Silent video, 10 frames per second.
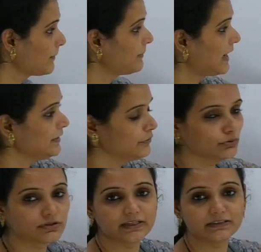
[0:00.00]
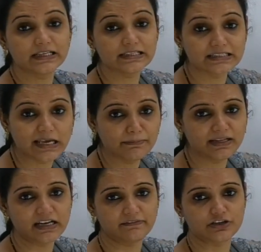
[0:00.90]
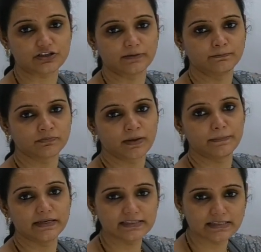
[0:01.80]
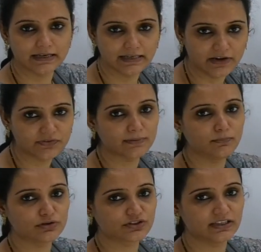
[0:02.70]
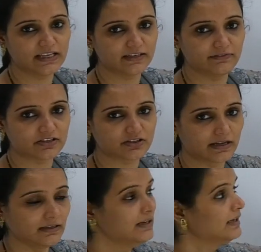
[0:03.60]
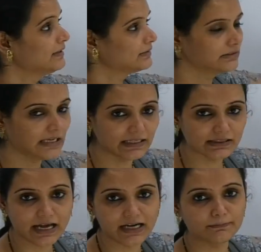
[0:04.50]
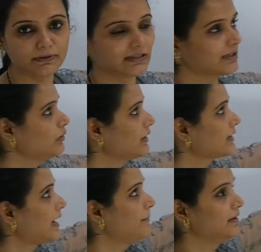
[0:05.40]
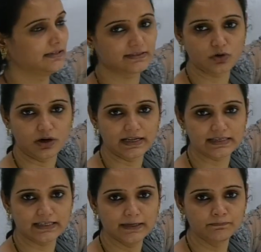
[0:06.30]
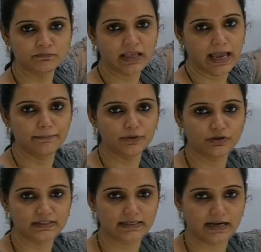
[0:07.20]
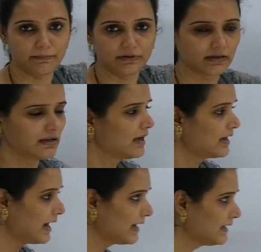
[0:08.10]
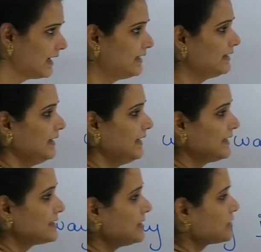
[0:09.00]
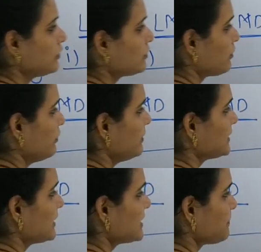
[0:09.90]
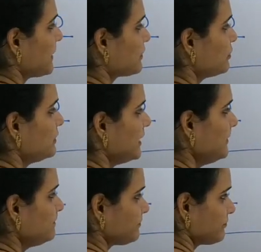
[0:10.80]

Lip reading: by using the same derivation, means leftmost derivation, then that particular grammar is called as a ambiguous grammar. Again it is also true with respect to the